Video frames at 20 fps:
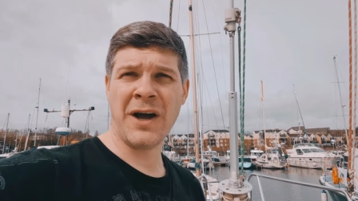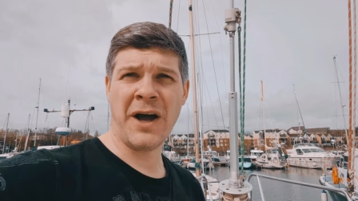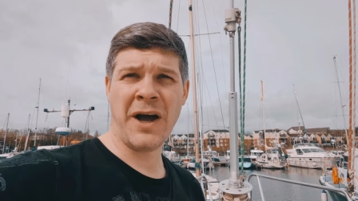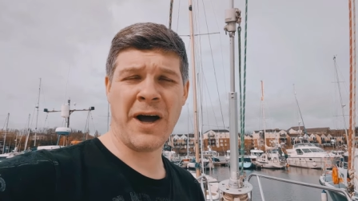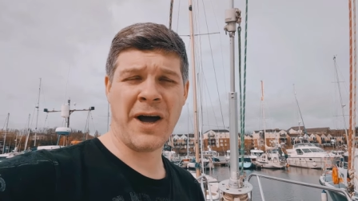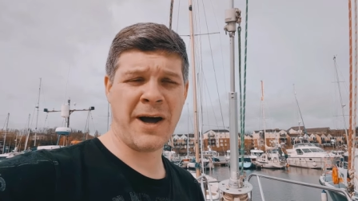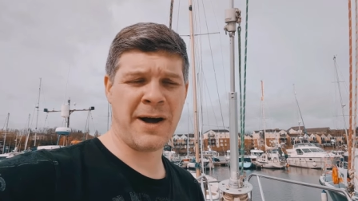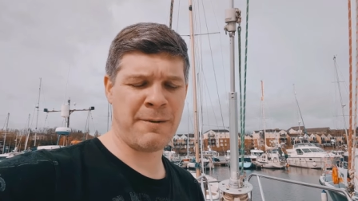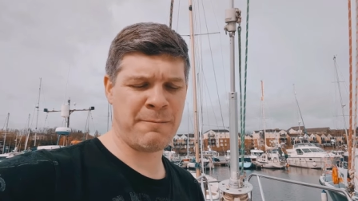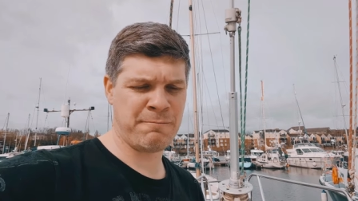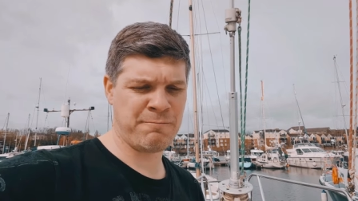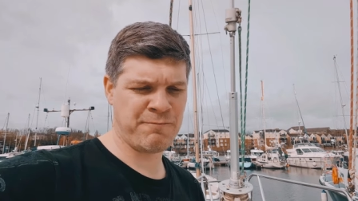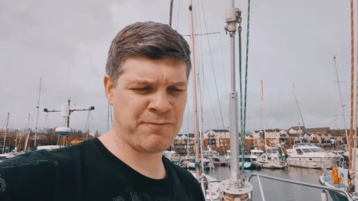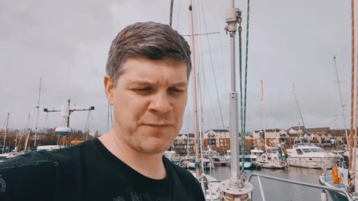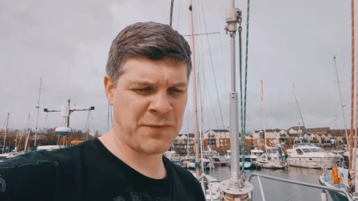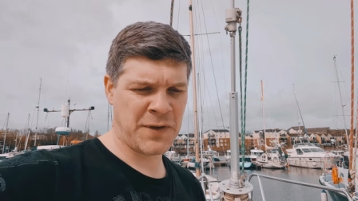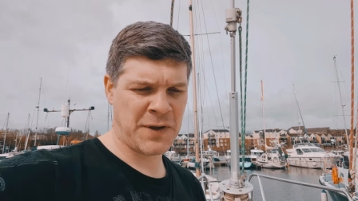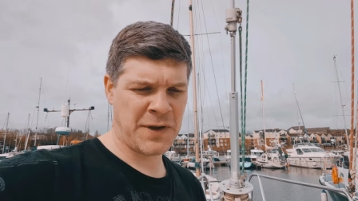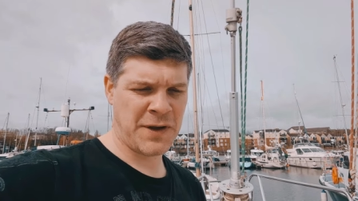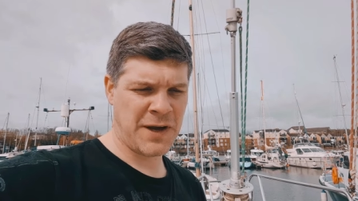um,
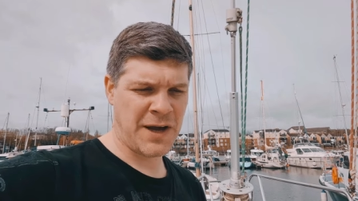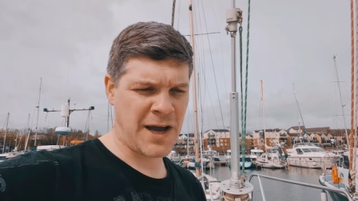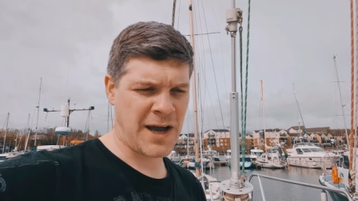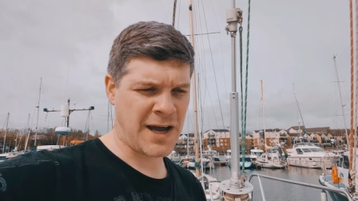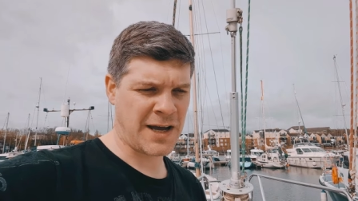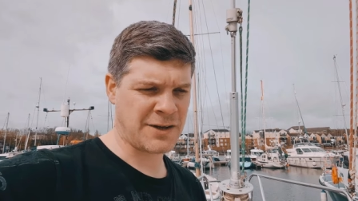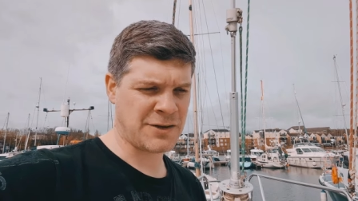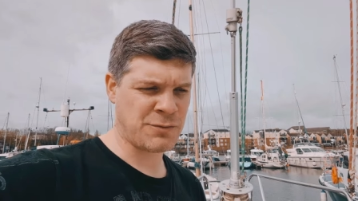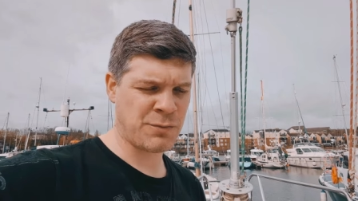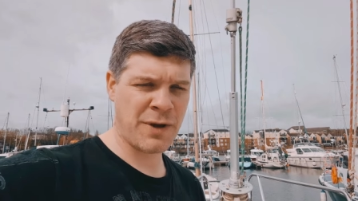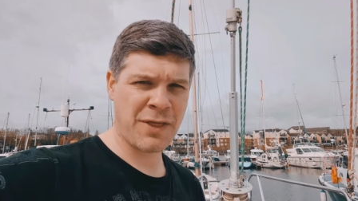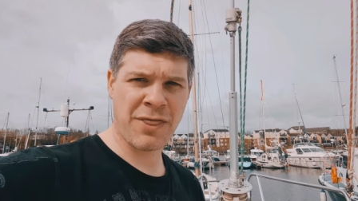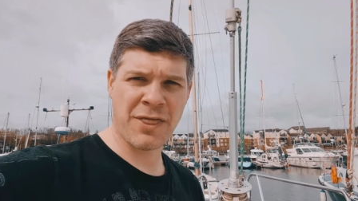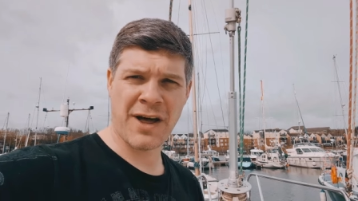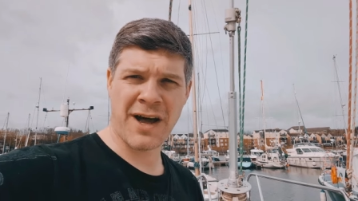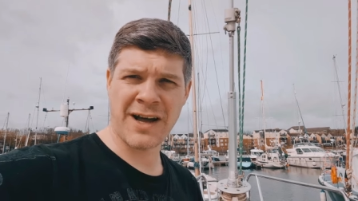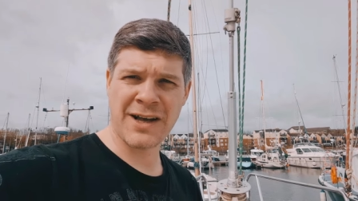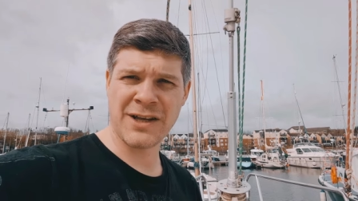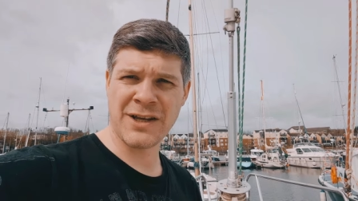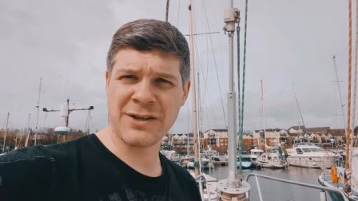and with
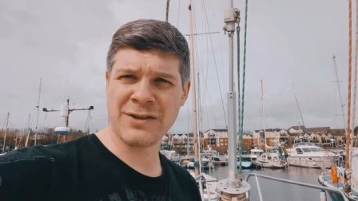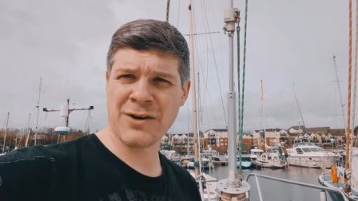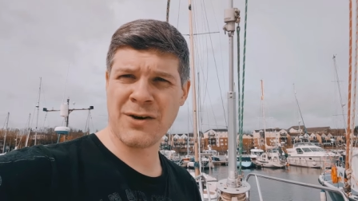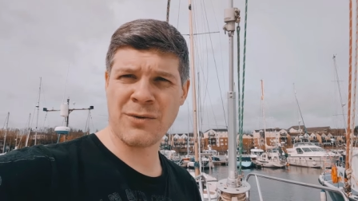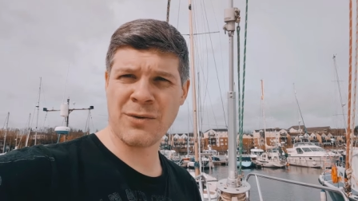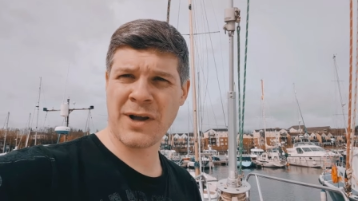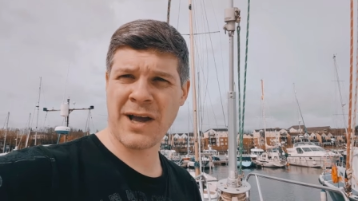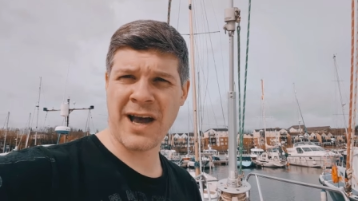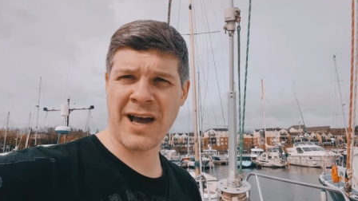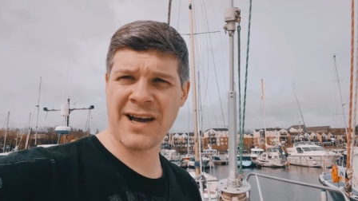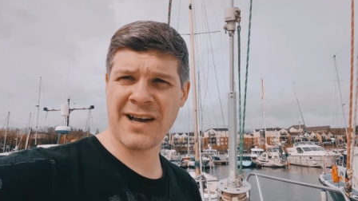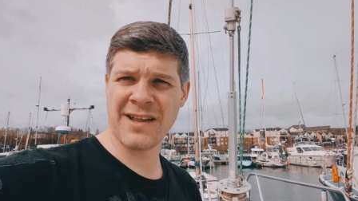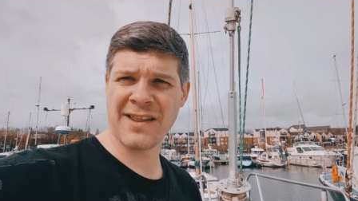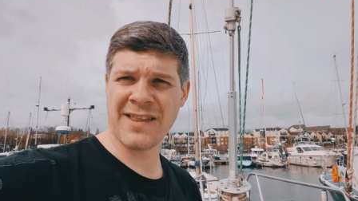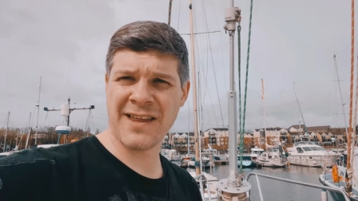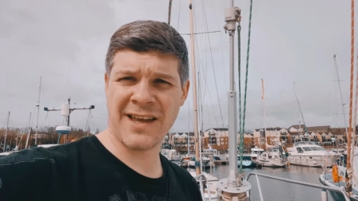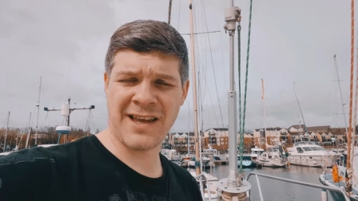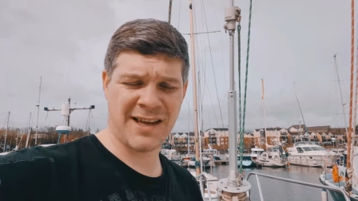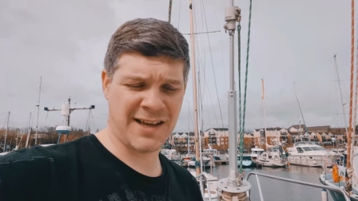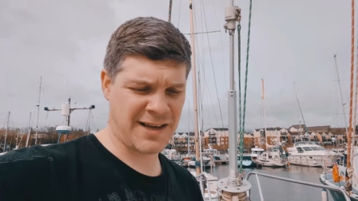that you don't get
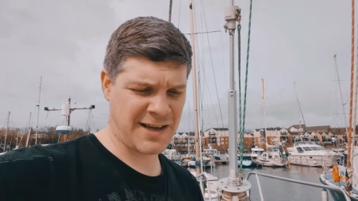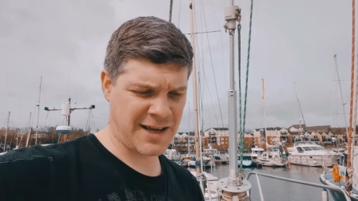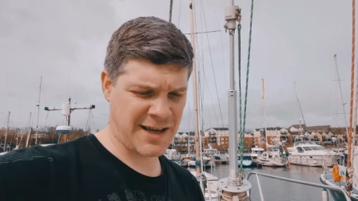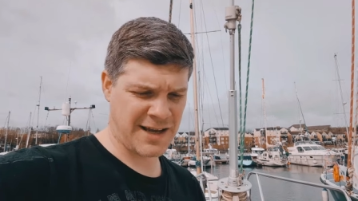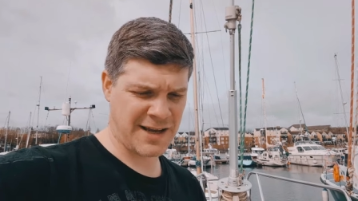the